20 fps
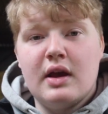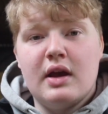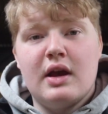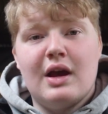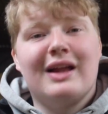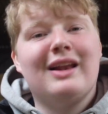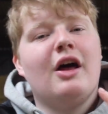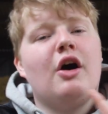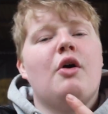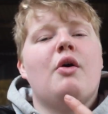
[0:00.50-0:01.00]

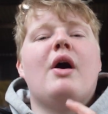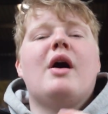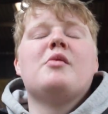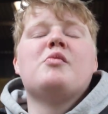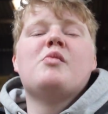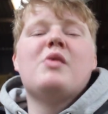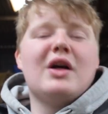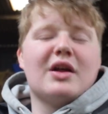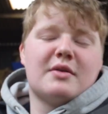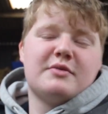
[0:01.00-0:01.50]
Hello
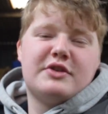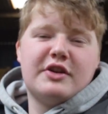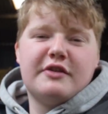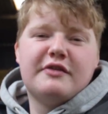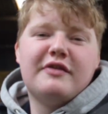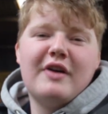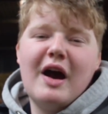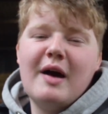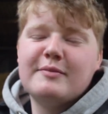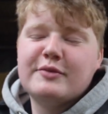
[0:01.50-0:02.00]
and welcome to the
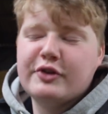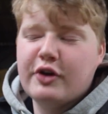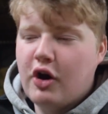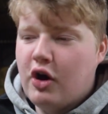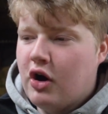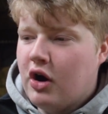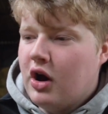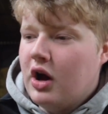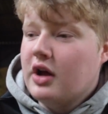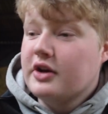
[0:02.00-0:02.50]
Farm
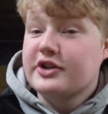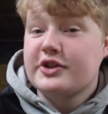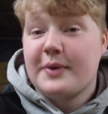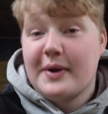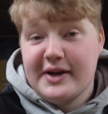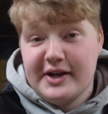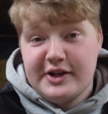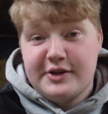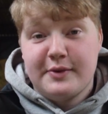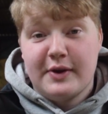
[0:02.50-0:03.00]
Tour
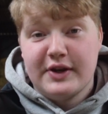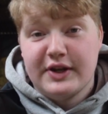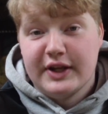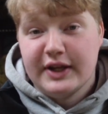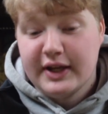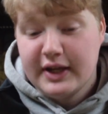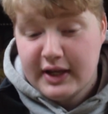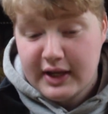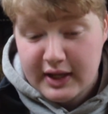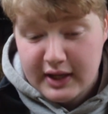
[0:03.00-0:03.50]
2020.